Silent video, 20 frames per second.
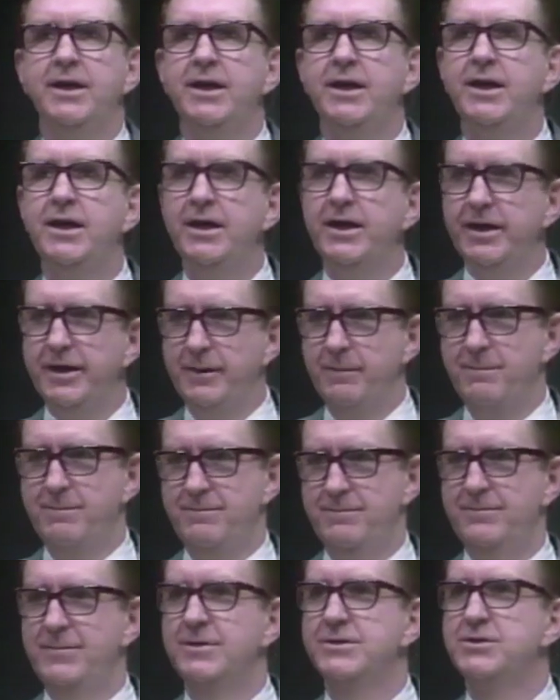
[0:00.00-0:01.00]
Him
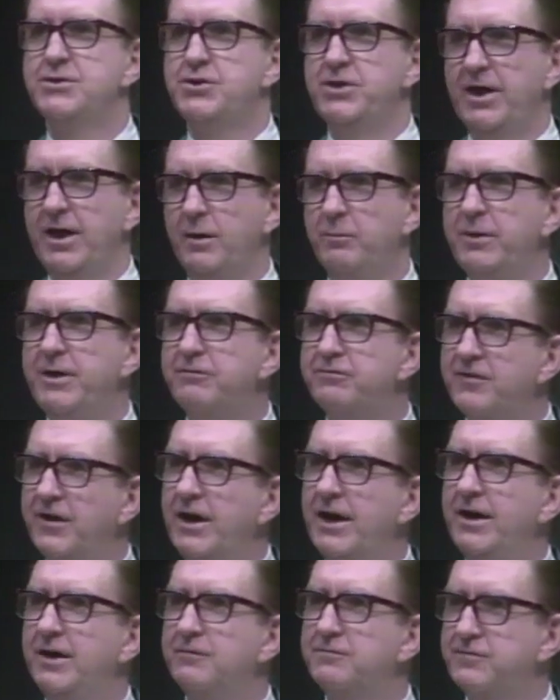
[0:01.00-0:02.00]
shall be
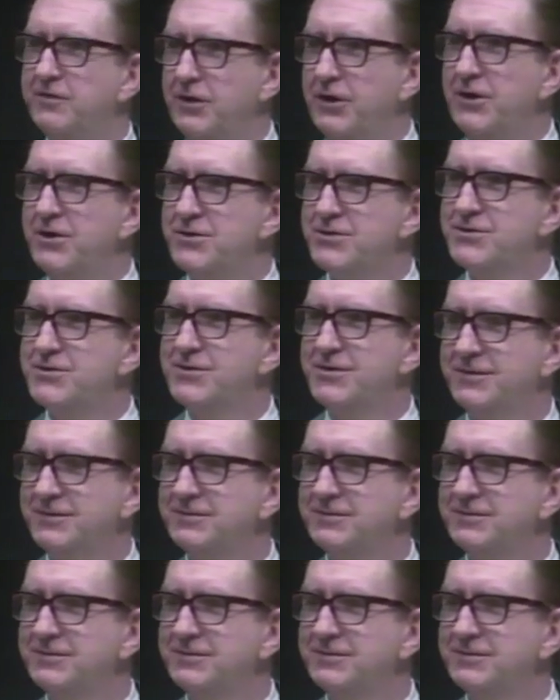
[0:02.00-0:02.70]
fired first.